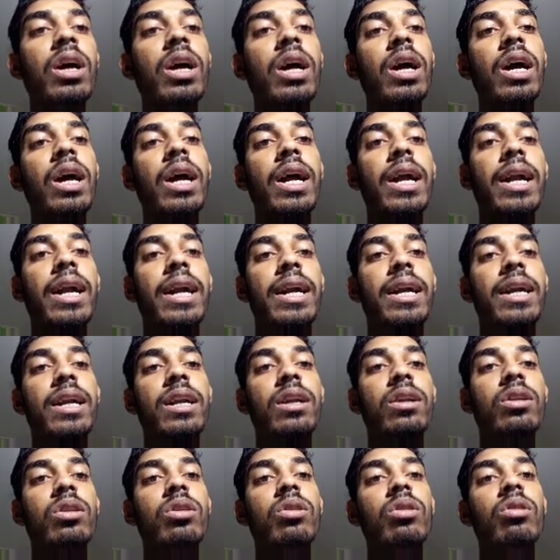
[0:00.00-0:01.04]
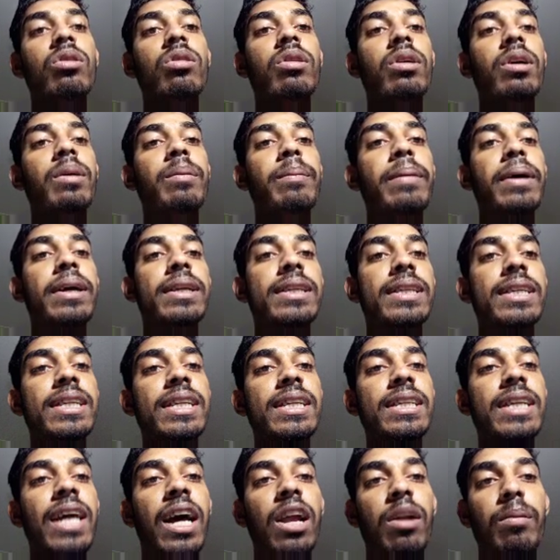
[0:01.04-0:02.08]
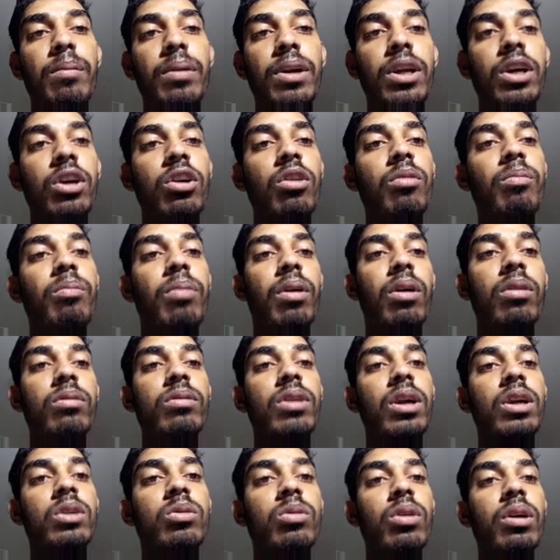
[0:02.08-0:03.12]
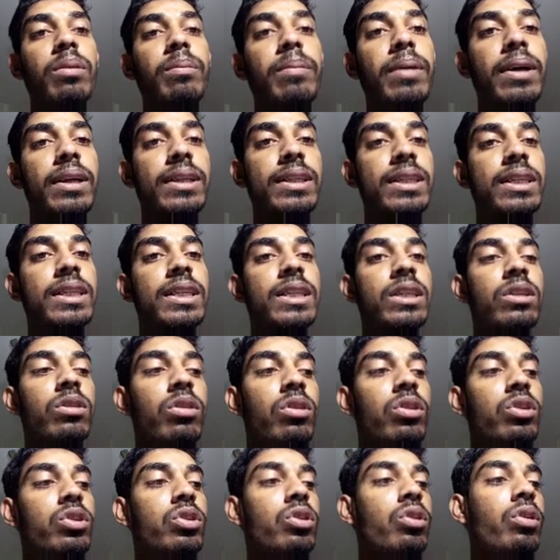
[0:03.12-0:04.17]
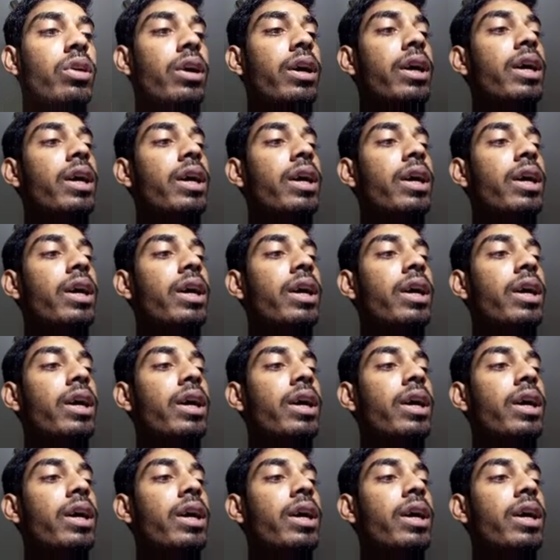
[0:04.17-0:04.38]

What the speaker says: and though benzene is aromatic compound, that's why benzene is also a